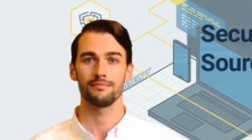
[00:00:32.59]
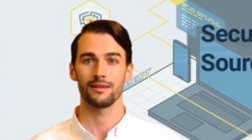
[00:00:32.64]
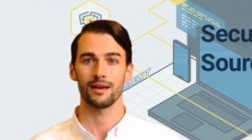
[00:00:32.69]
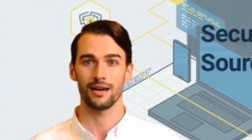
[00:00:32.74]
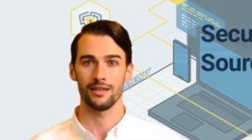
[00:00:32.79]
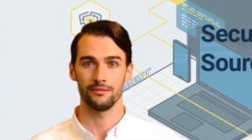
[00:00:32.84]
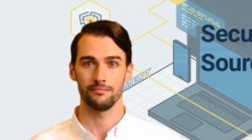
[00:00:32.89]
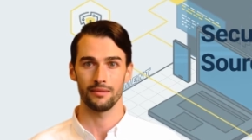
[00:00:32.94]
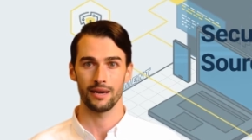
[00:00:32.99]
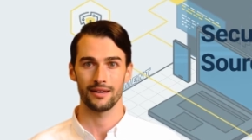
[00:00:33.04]

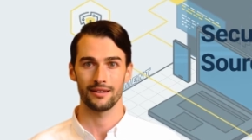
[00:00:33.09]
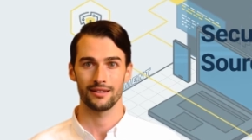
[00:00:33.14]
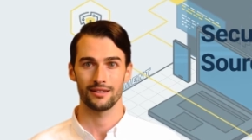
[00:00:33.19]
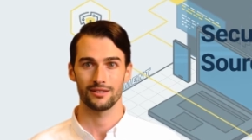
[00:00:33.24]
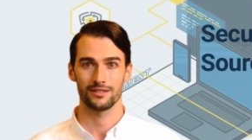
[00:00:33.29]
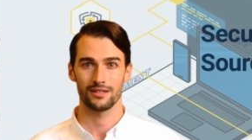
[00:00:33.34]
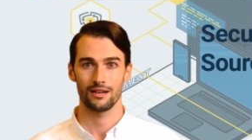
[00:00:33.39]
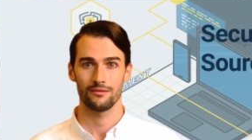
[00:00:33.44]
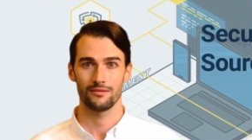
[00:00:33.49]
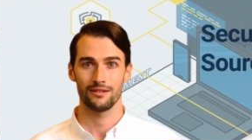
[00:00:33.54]
As many as
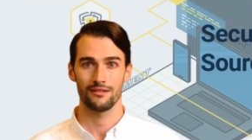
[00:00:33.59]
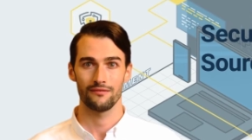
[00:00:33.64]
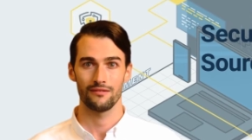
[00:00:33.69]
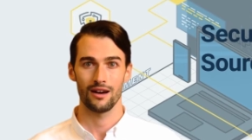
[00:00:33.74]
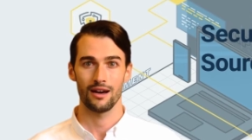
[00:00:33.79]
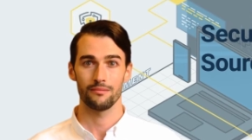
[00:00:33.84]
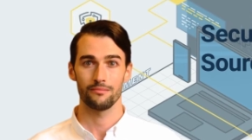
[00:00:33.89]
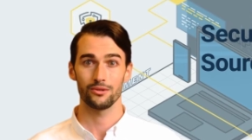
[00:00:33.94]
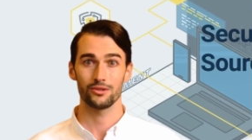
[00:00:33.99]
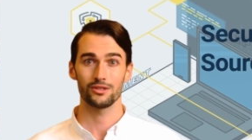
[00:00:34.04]

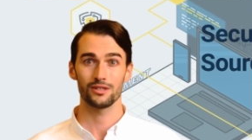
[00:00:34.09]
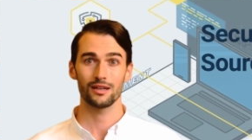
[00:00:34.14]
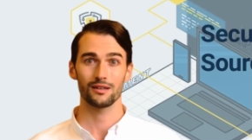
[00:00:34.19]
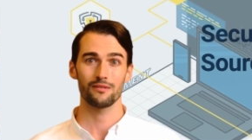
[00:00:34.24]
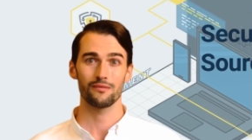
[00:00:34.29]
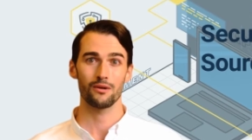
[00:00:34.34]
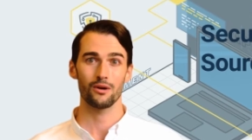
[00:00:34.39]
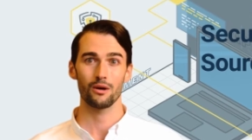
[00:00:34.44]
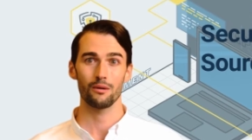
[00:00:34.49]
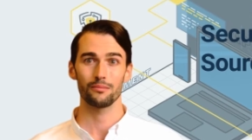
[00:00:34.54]
75%
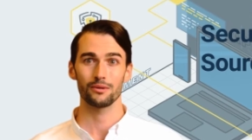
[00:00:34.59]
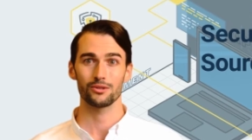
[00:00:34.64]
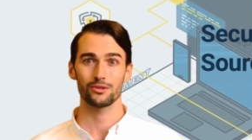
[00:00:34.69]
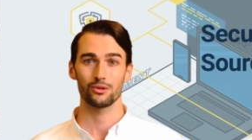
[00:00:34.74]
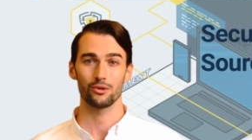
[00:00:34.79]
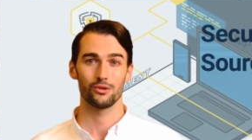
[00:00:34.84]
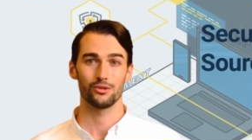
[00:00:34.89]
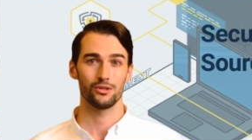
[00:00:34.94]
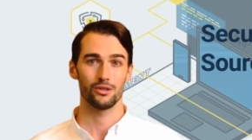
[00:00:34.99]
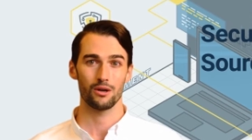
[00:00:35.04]
of open
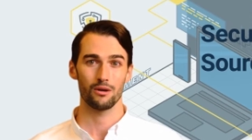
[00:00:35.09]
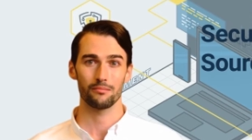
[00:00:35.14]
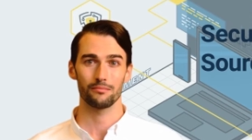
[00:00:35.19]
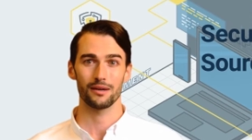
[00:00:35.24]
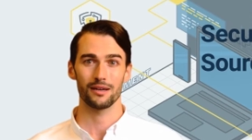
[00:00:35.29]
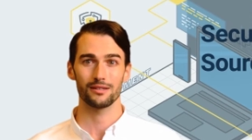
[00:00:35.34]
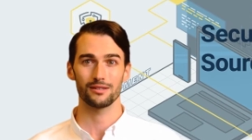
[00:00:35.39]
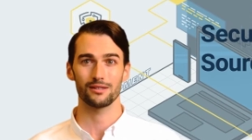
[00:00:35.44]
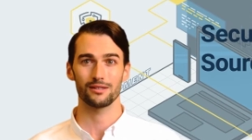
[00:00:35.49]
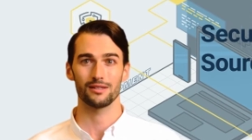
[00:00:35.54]
source
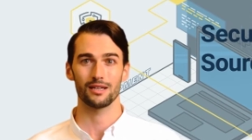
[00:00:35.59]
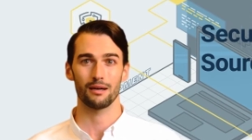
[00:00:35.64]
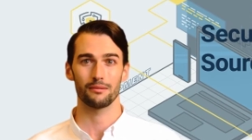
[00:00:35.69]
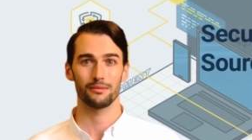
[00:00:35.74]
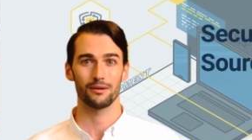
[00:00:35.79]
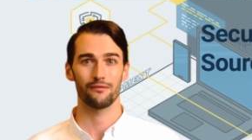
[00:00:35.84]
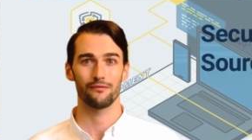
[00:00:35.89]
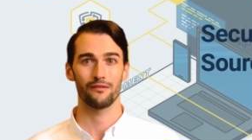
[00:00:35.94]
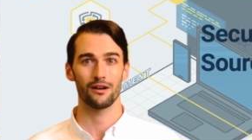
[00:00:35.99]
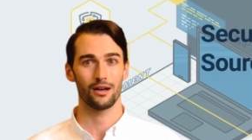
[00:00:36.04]
codebases have
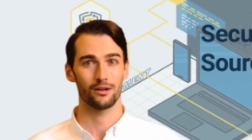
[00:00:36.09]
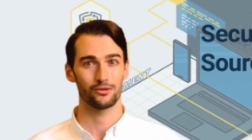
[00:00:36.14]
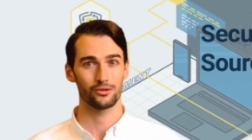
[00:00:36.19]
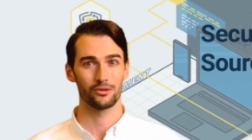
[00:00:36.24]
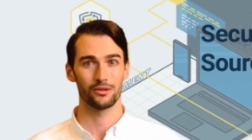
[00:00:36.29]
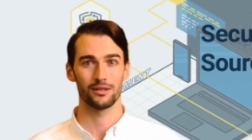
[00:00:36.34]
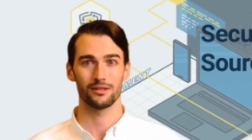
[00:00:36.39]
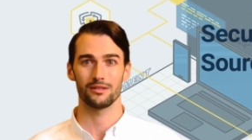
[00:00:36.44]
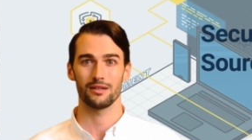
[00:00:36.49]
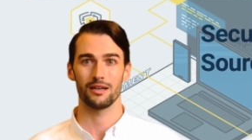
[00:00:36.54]
been found
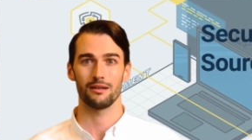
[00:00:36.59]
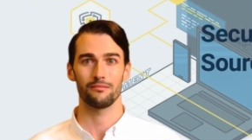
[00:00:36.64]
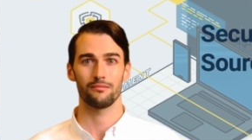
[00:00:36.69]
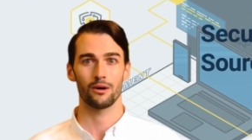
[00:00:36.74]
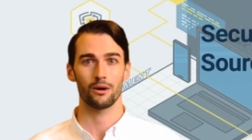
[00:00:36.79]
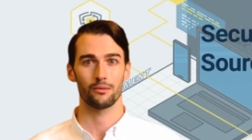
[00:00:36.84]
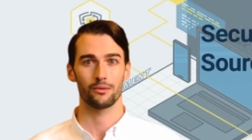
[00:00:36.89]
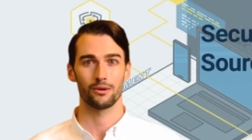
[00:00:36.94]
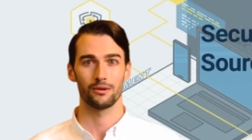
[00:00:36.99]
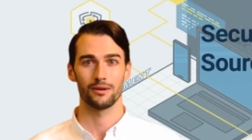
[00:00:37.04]
to contain
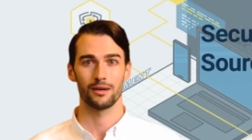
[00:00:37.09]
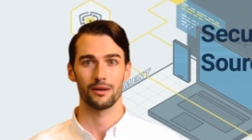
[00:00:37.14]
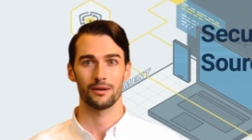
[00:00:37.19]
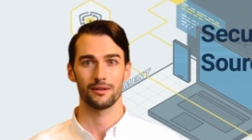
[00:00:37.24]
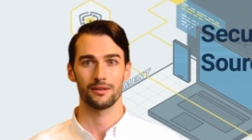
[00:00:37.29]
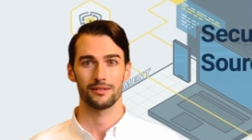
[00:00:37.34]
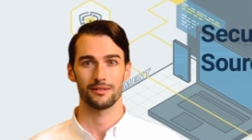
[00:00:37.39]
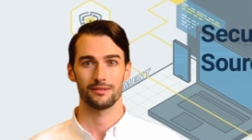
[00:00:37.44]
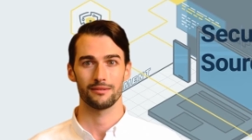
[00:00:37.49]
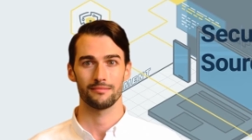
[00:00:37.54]

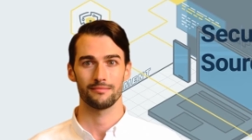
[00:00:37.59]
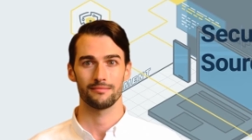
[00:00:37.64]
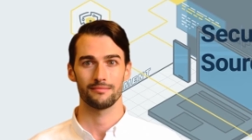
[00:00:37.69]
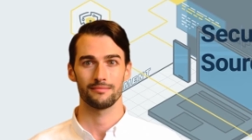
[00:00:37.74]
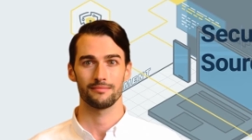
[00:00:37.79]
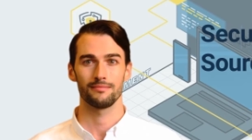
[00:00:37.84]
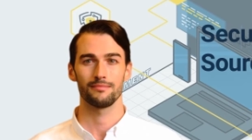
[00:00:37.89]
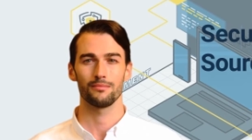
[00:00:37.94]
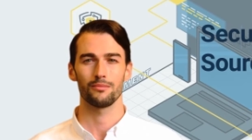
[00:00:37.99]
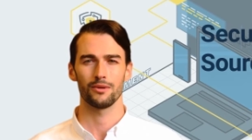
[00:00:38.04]
vulnerabilities,
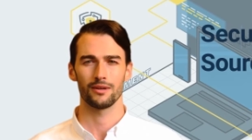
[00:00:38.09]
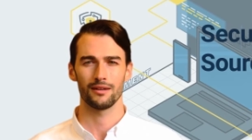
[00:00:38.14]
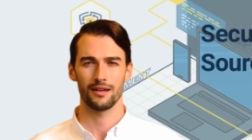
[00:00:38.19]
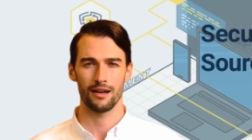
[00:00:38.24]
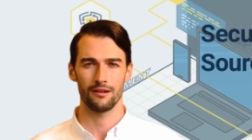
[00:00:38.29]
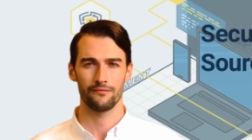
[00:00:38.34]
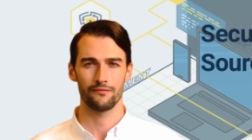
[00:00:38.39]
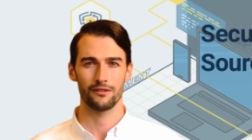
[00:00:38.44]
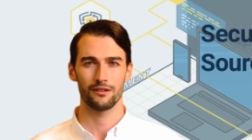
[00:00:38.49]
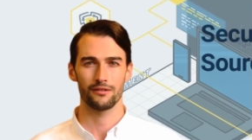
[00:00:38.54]
with
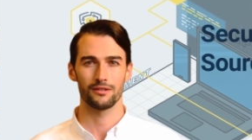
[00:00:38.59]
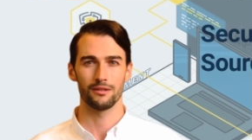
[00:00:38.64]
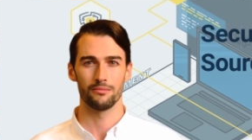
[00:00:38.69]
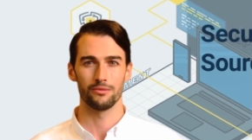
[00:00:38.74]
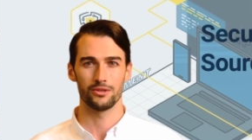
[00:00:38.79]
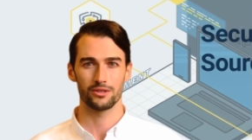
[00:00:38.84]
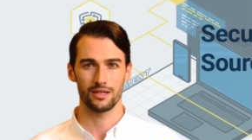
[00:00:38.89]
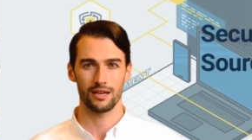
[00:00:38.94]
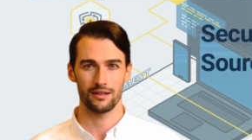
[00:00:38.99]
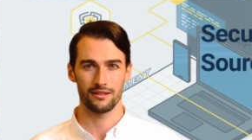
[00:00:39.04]
about
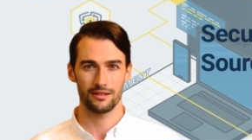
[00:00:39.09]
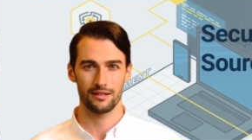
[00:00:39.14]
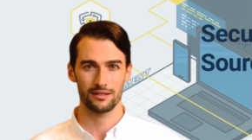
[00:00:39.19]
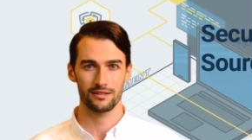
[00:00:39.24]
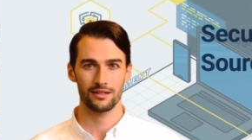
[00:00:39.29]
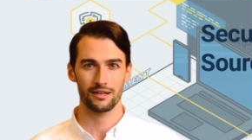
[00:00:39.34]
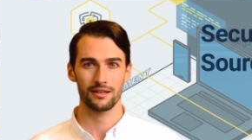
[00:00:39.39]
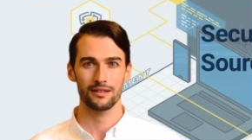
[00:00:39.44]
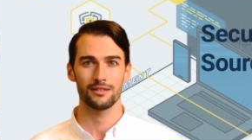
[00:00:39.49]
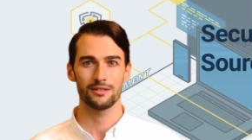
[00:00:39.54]
50%
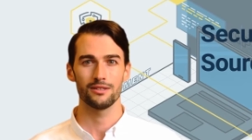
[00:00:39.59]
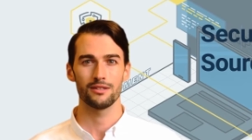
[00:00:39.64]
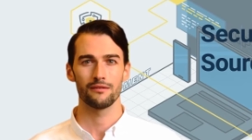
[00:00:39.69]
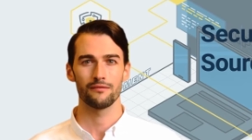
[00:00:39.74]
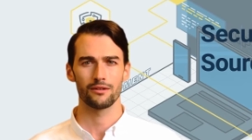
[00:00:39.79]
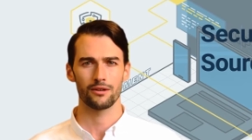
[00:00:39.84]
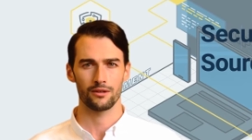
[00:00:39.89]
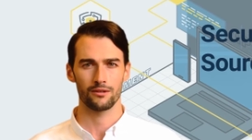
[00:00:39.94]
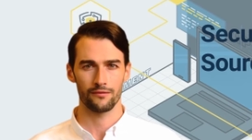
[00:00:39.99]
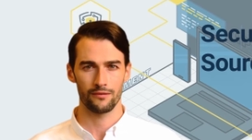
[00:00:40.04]
containing
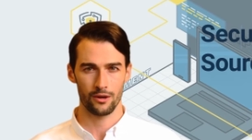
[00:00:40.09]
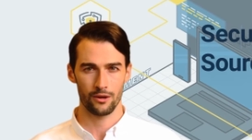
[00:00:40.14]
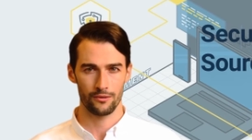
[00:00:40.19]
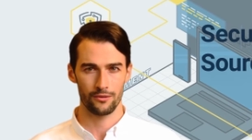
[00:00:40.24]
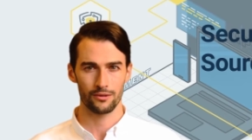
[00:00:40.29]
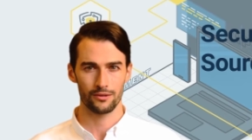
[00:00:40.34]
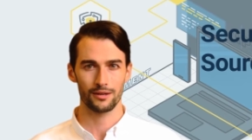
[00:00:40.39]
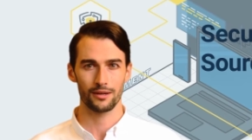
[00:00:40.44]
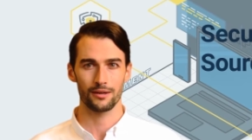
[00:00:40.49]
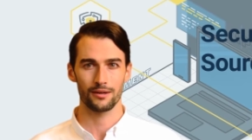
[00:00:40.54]
severe
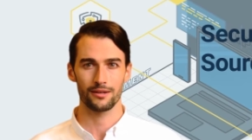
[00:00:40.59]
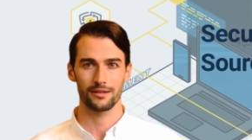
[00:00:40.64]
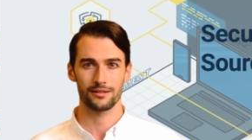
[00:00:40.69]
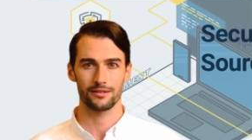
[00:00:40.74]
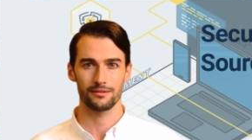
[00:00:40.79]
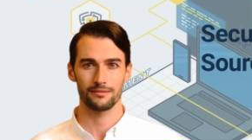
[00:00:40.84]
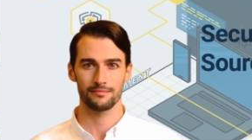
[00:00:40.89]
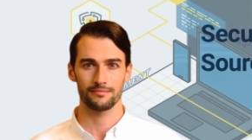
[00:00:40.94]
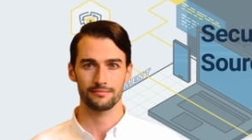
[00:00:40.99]
vulnerabilities.